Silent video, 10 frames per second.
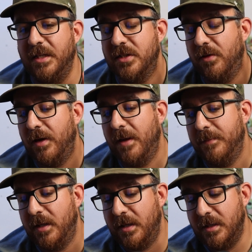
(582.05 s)

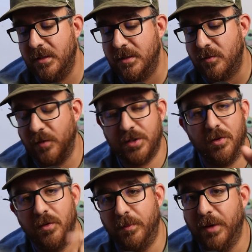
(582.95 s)
Instagram is
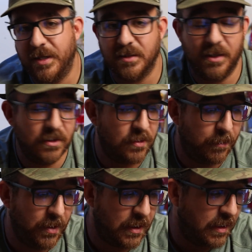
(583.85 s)
Retro Hoop Breaks. I need to start
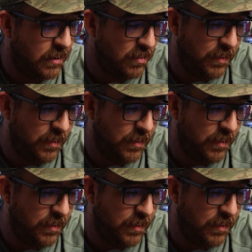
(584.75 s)
plugging that a little